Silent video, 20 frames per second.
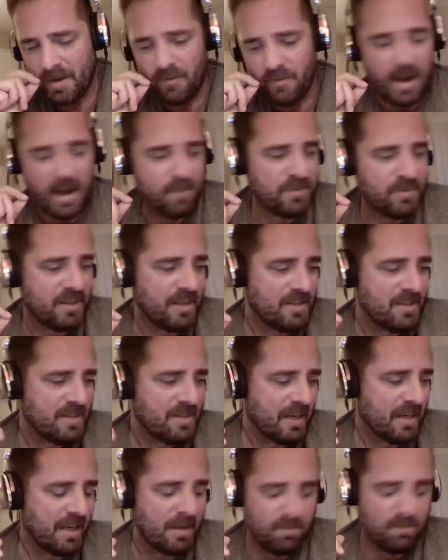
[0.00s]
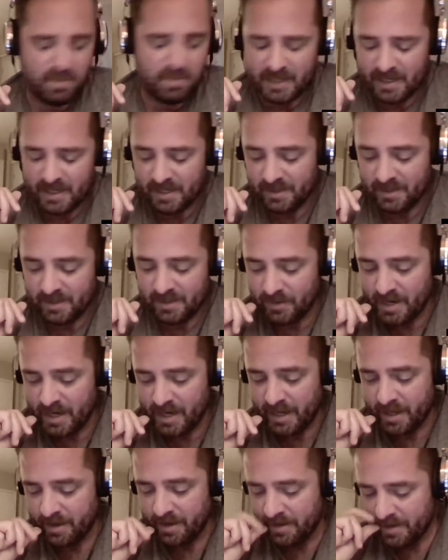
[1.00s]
Rhapsody is going to get played on the radio.